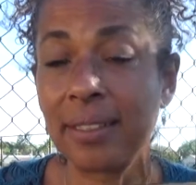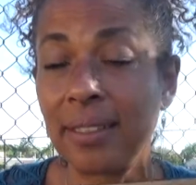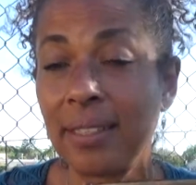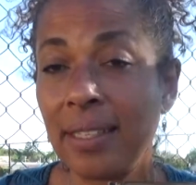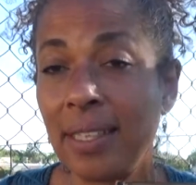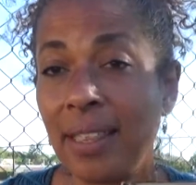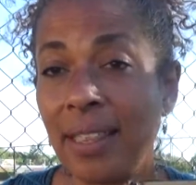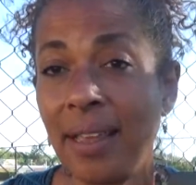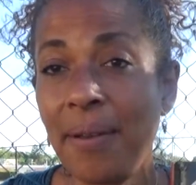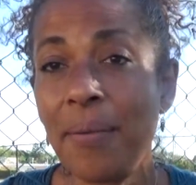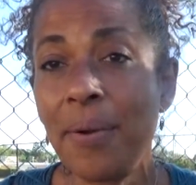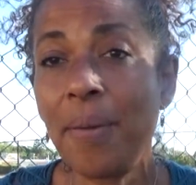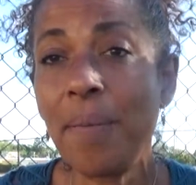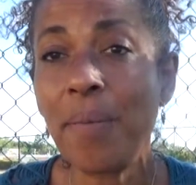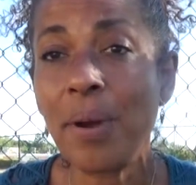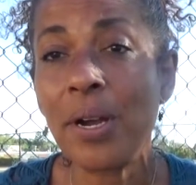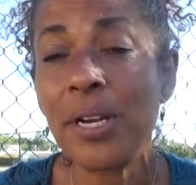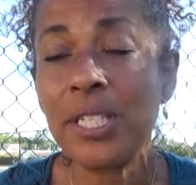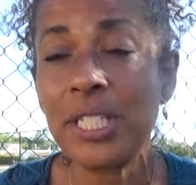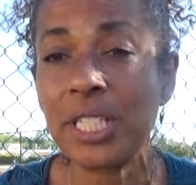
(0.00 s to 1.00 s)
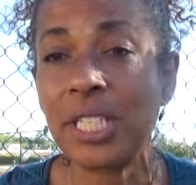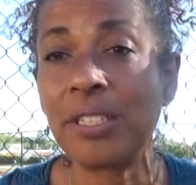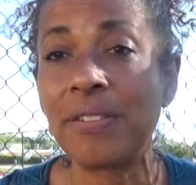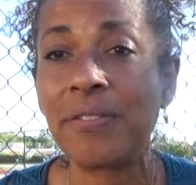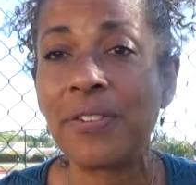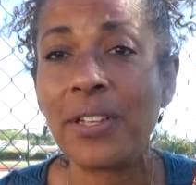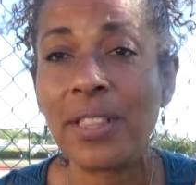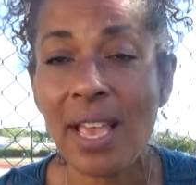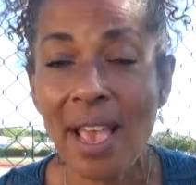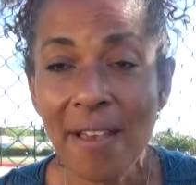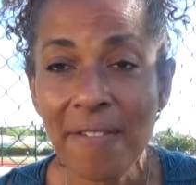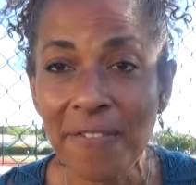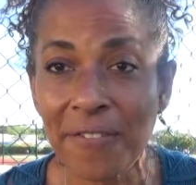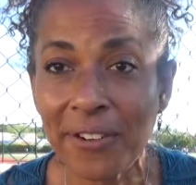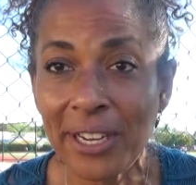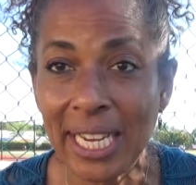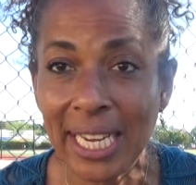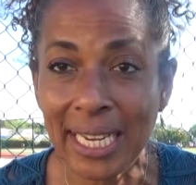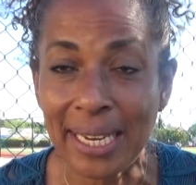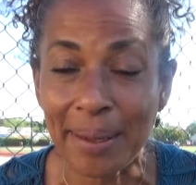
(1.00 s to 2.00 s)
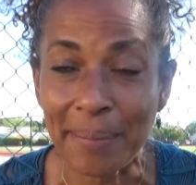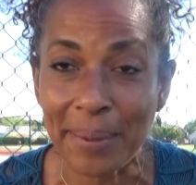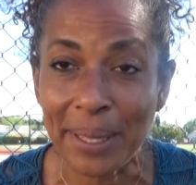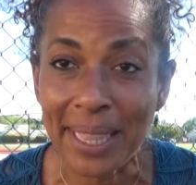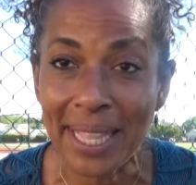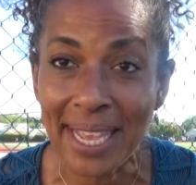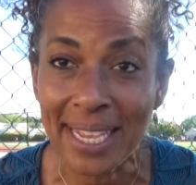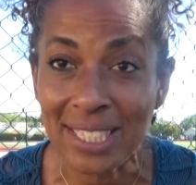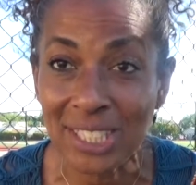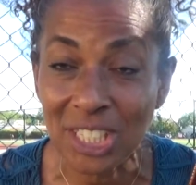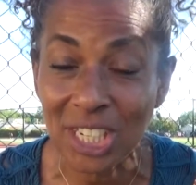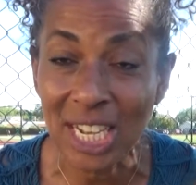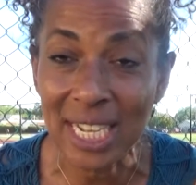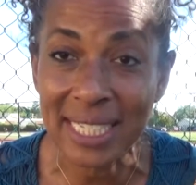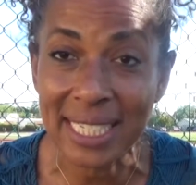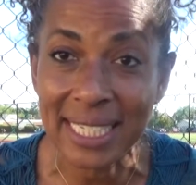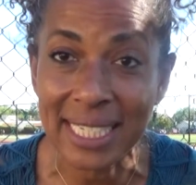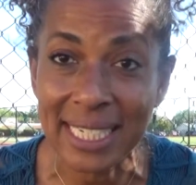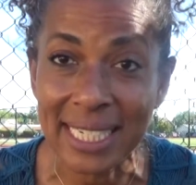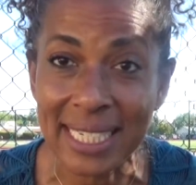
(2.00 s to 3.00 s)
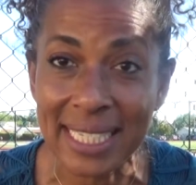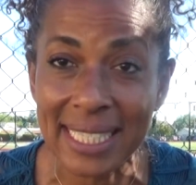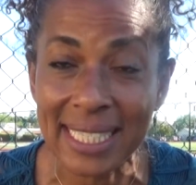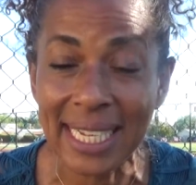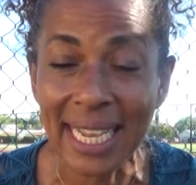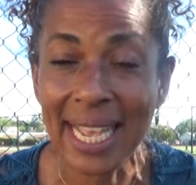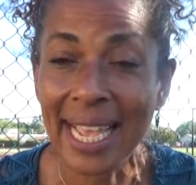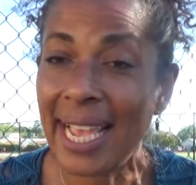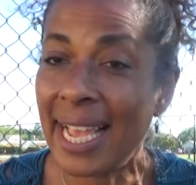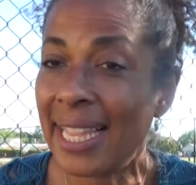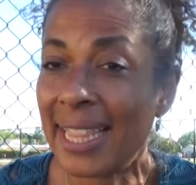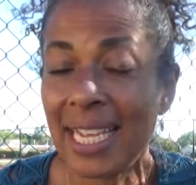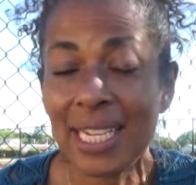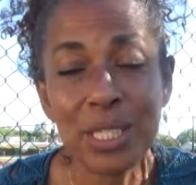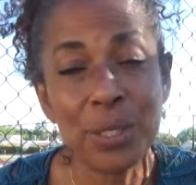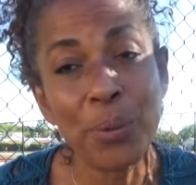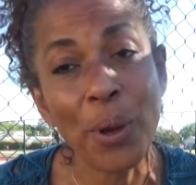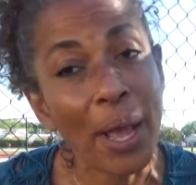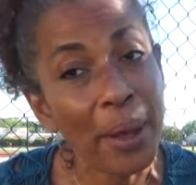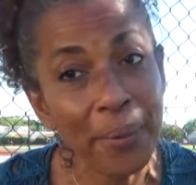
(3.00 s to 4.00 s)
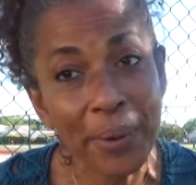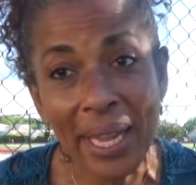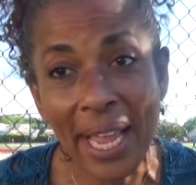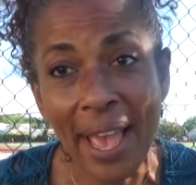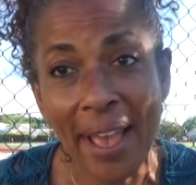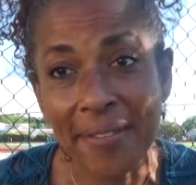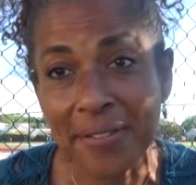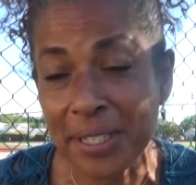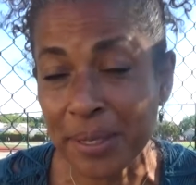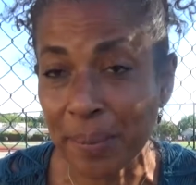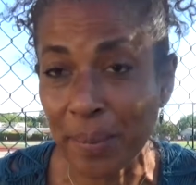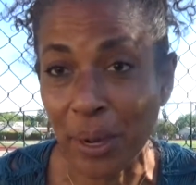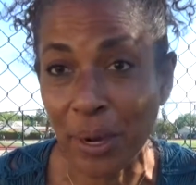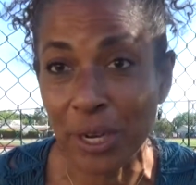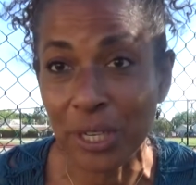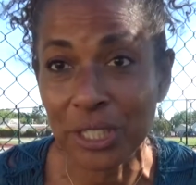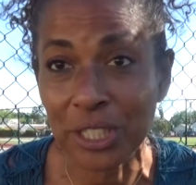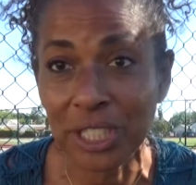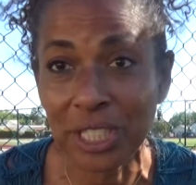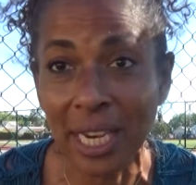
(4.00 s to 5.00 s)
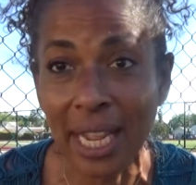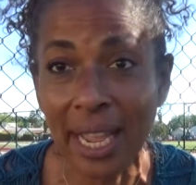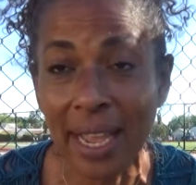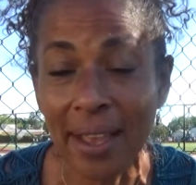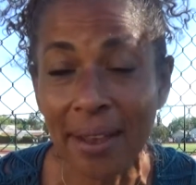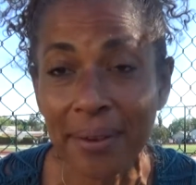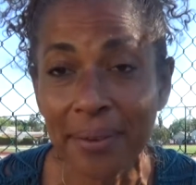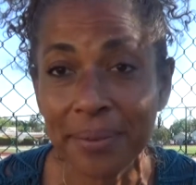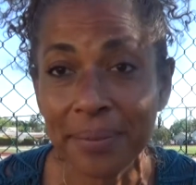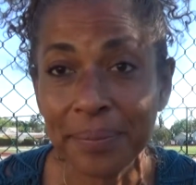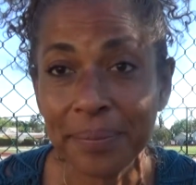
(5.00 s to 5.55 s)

They were marching for that freedom and that justice. And that's why we have to march now.